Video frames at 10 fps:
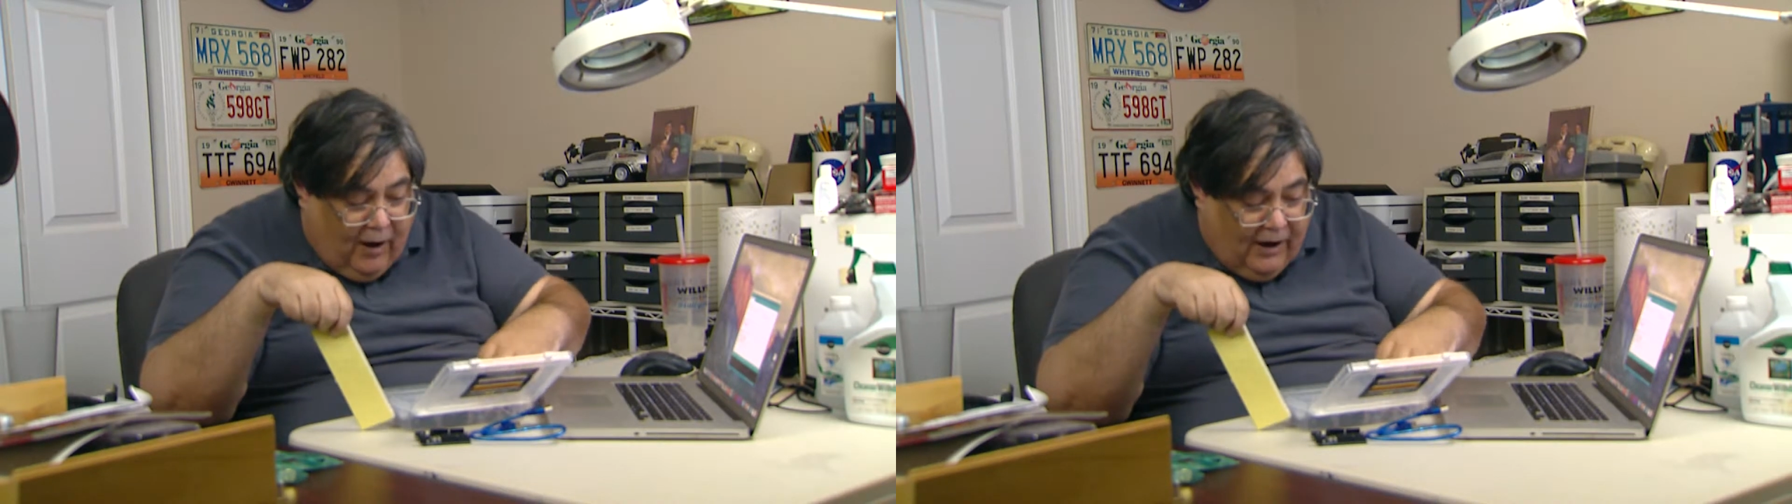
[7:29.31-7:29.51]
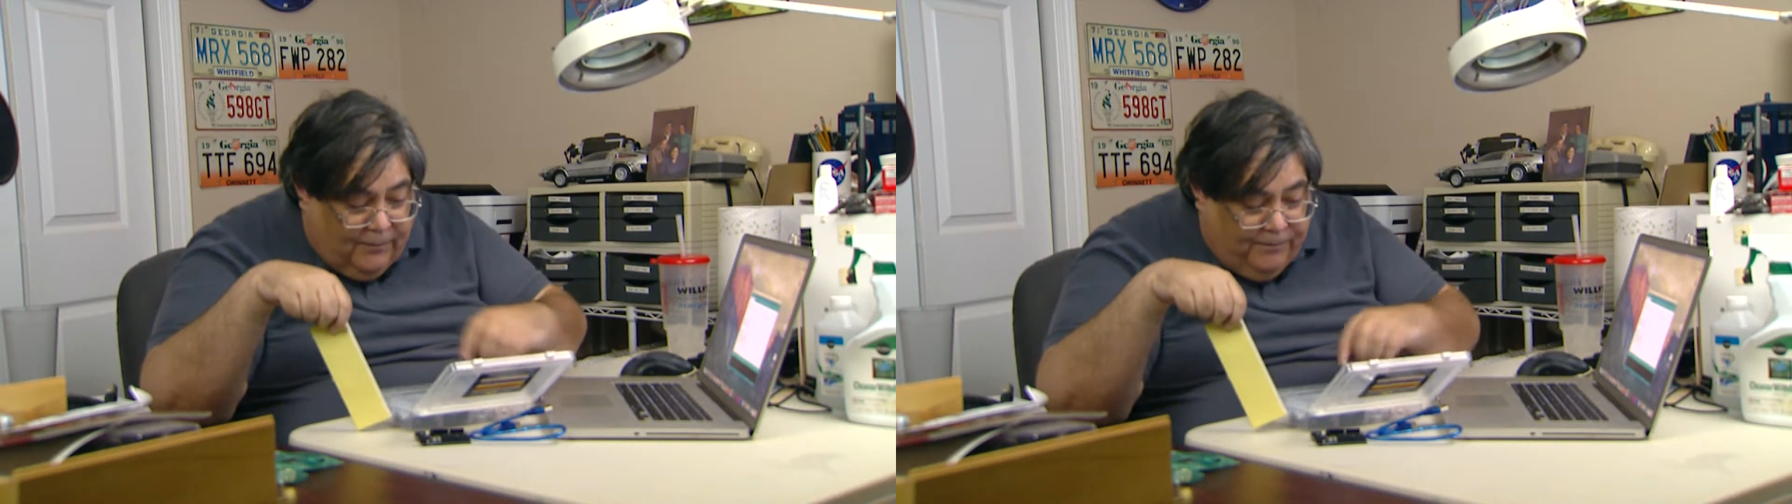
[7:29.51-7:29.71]

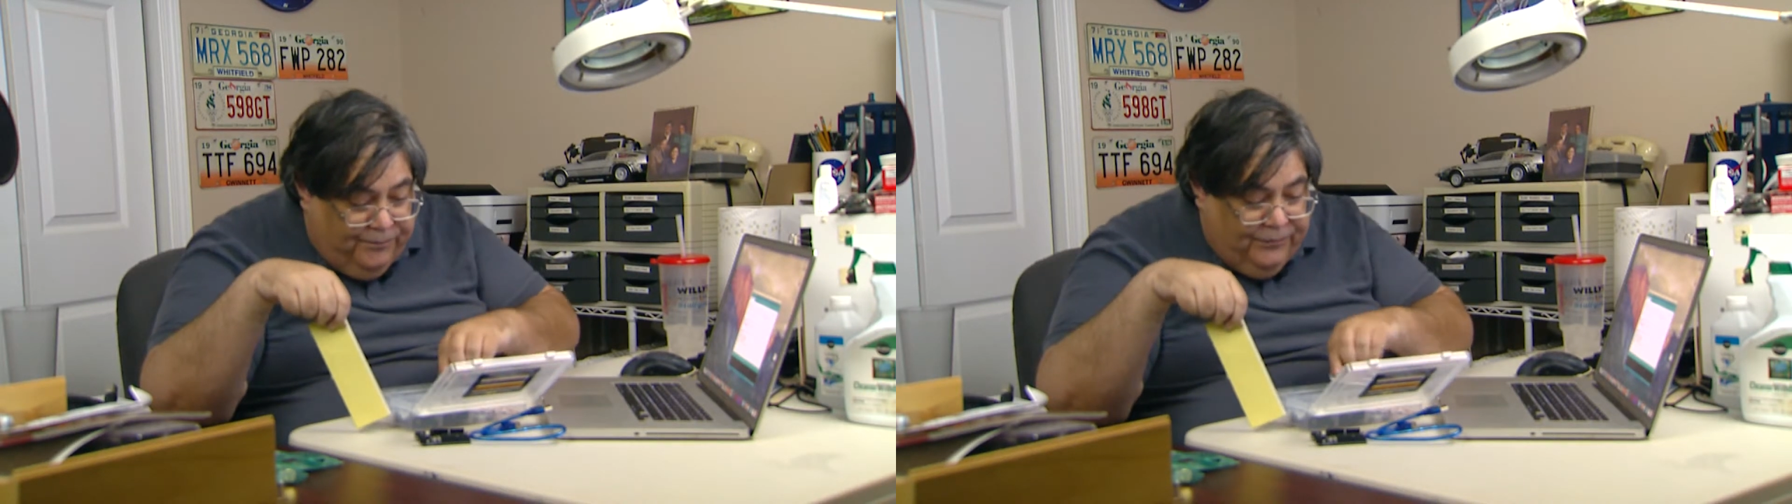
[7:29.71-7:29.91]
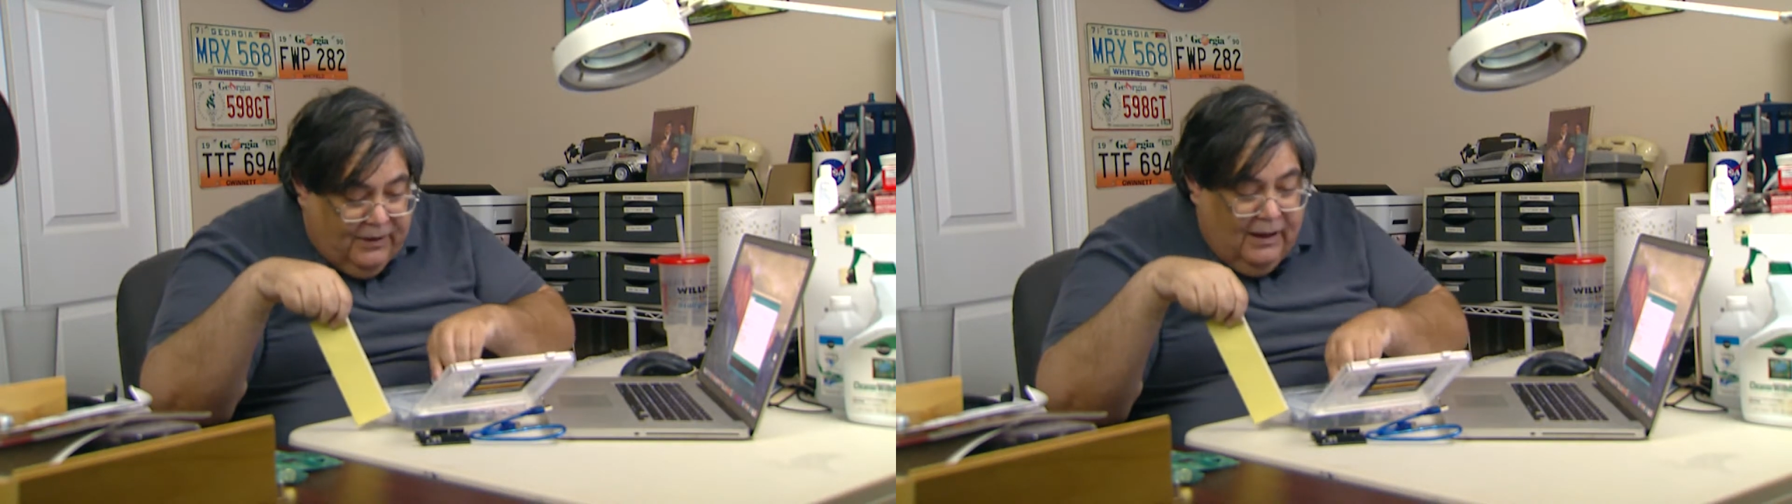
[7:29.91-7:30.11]
wire,
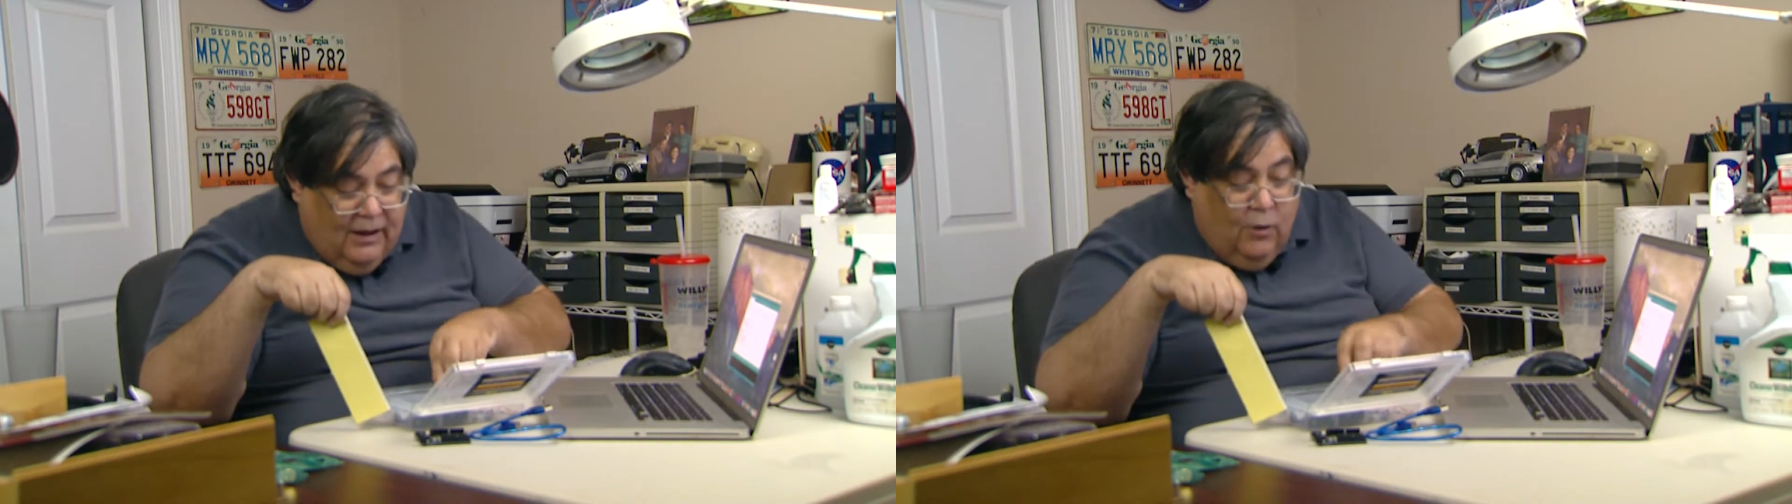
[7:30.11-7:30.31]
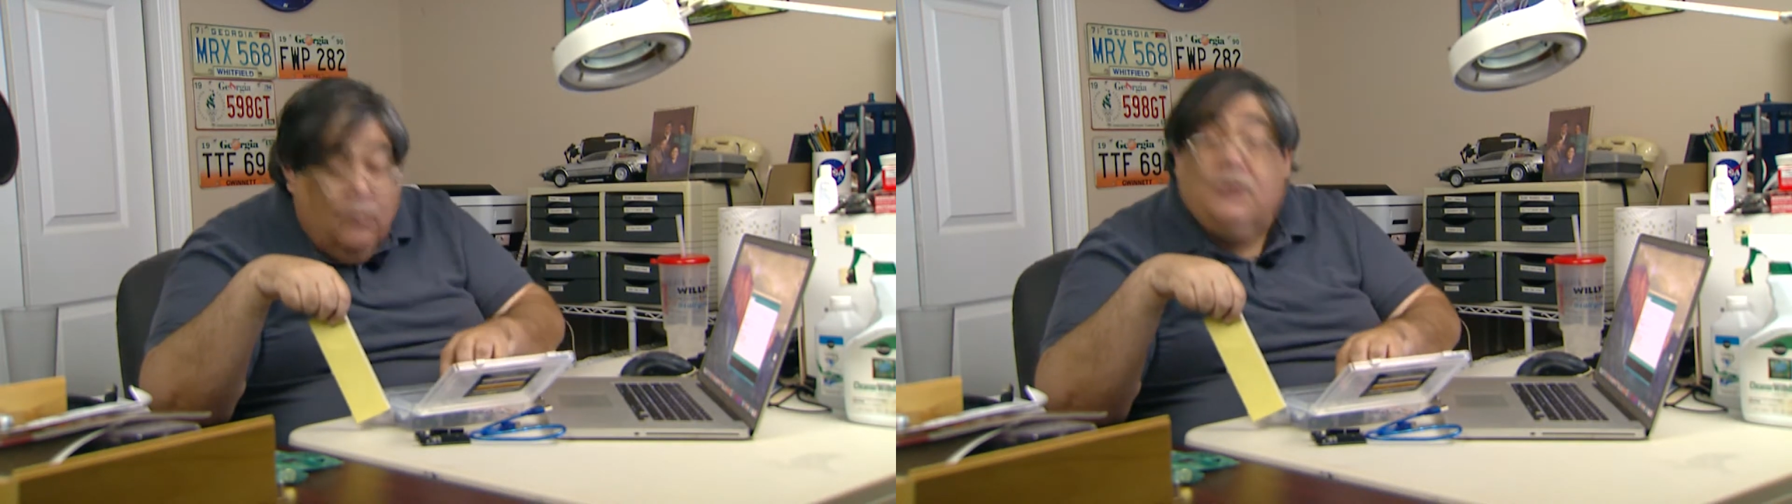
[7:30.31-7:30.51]

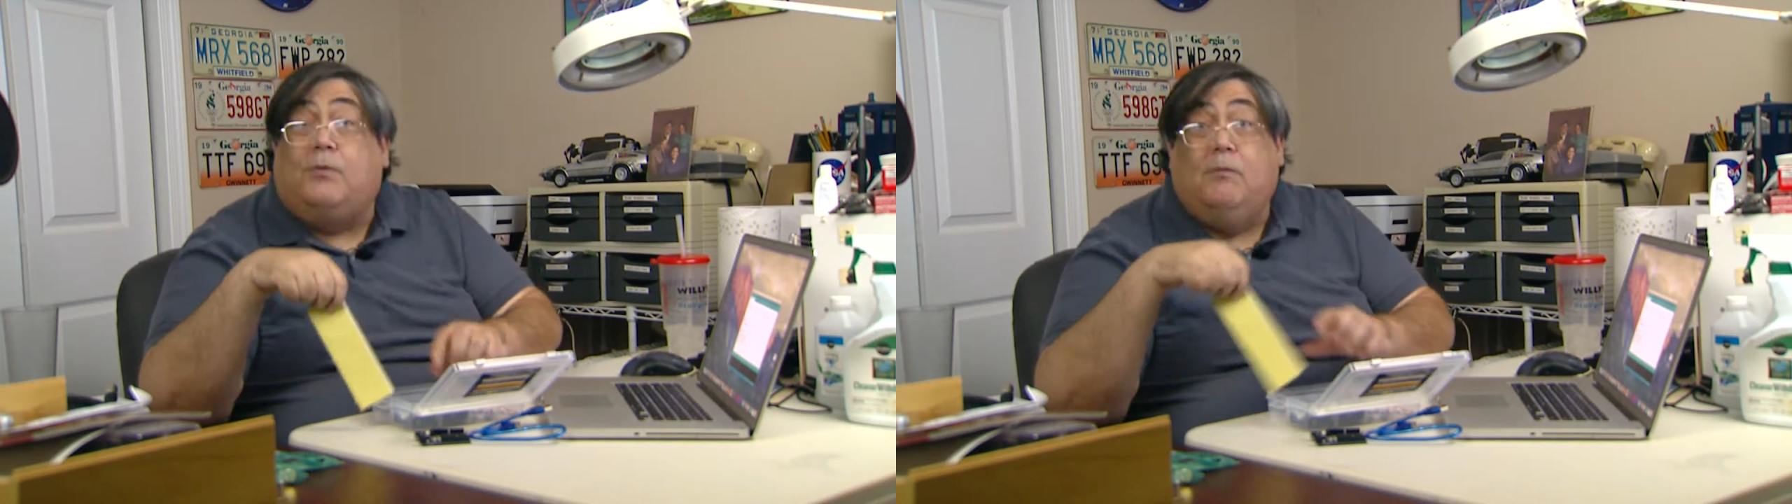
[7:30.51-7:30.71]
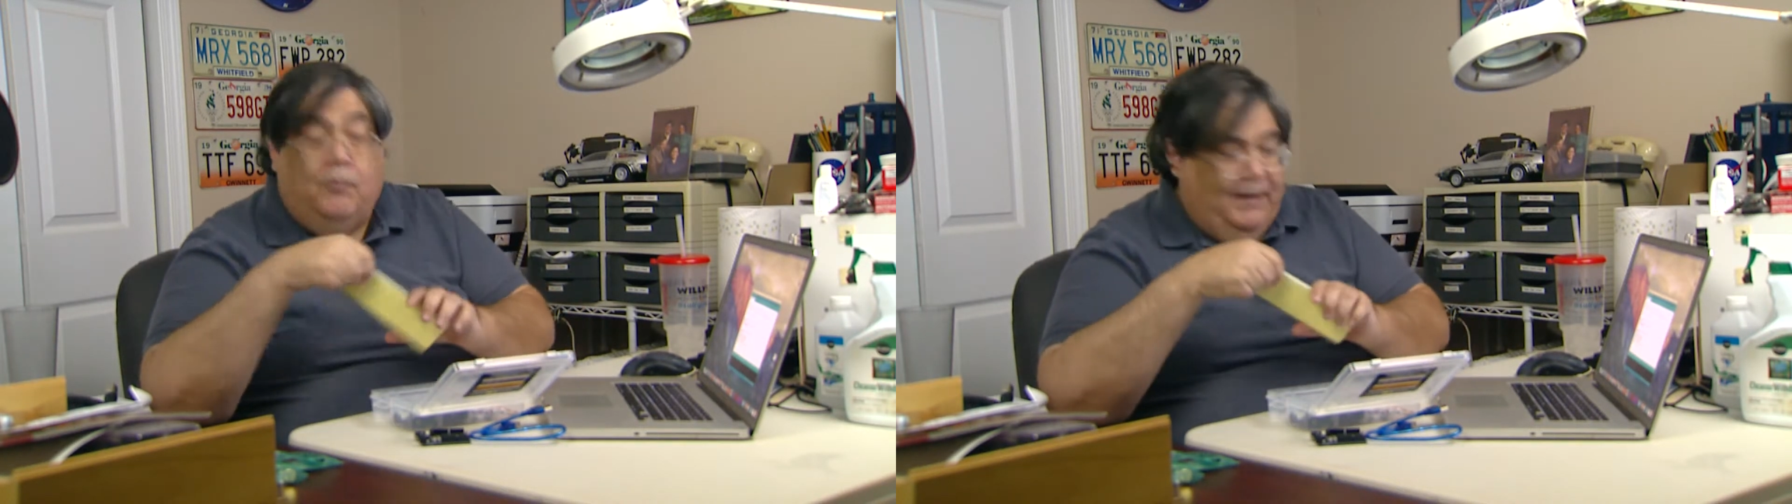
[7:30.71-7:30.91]
which
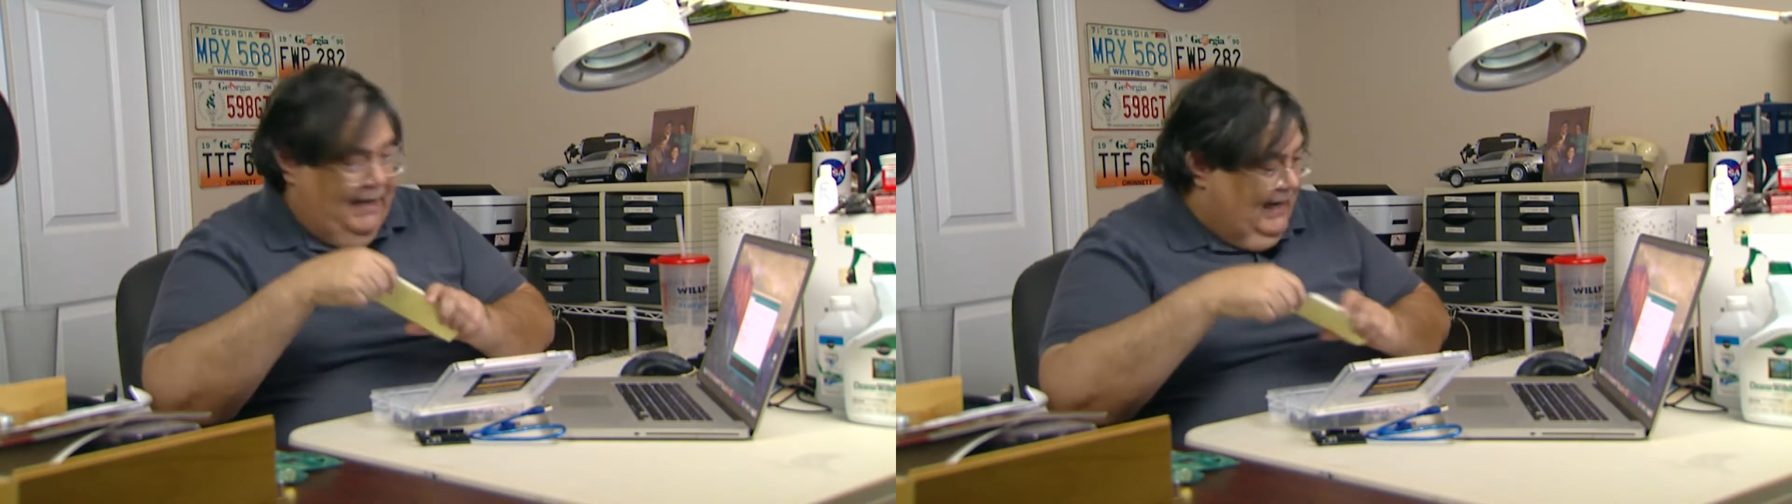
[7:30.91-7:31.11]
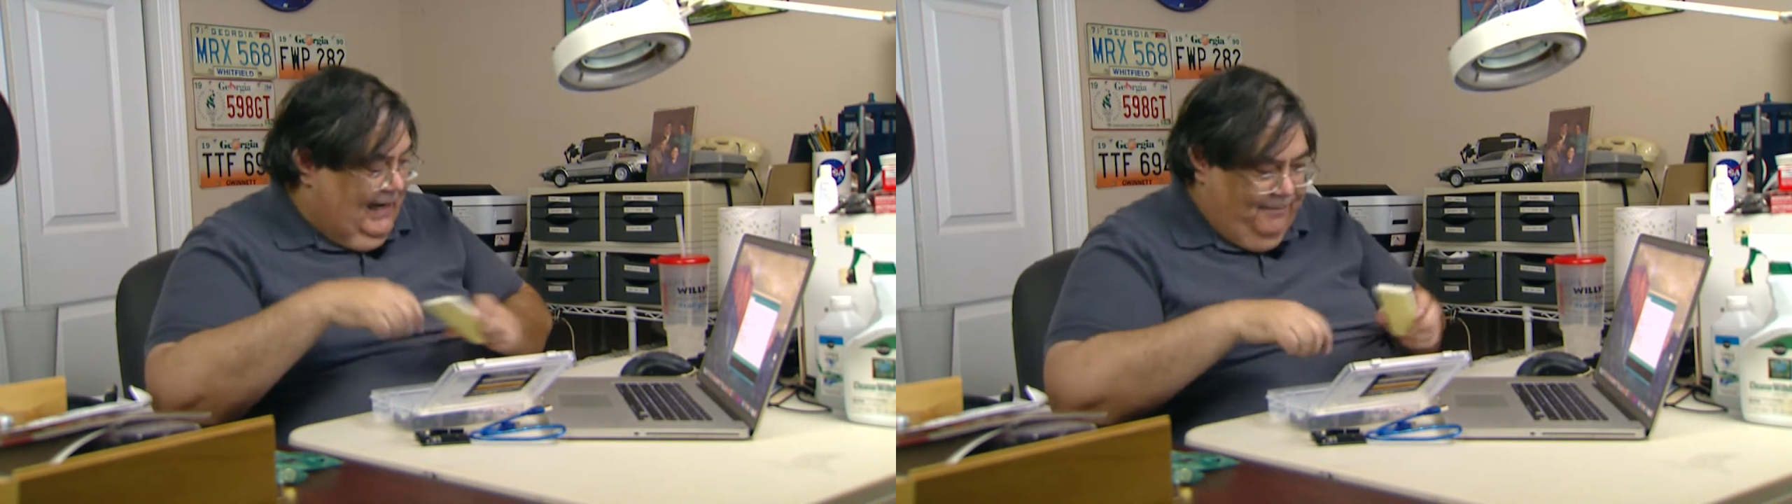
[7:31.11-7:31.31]
we will be
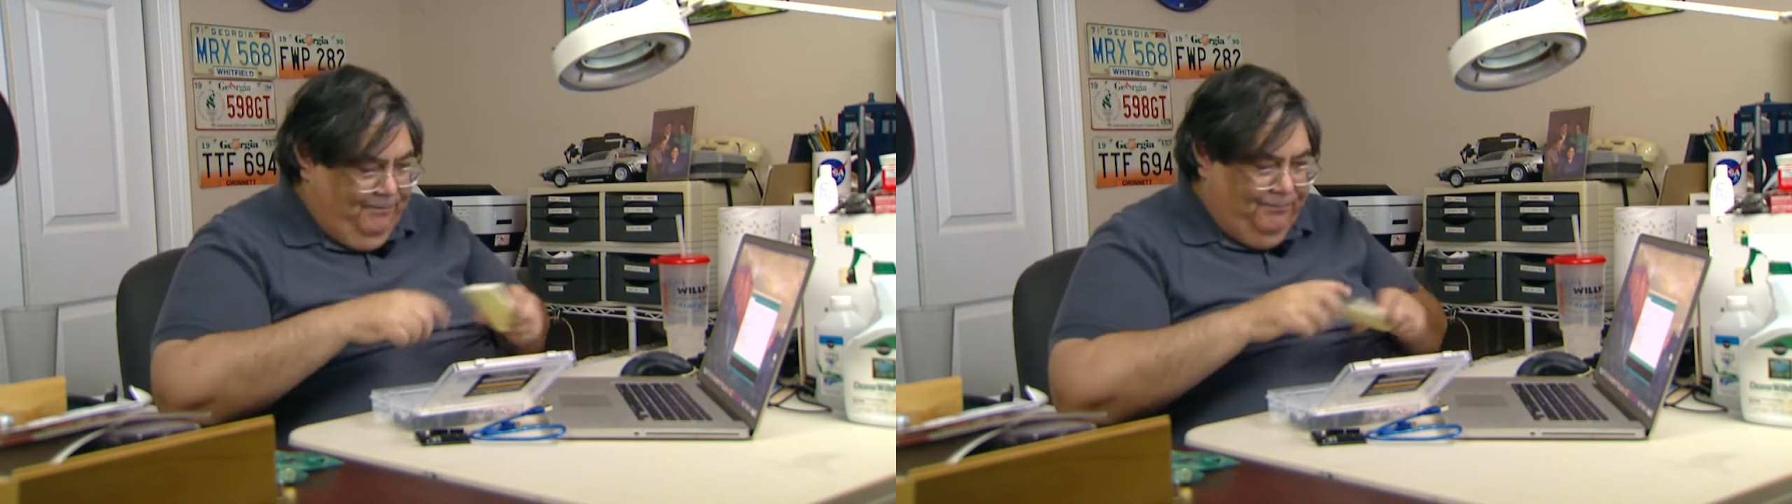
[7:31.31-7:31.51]
needing.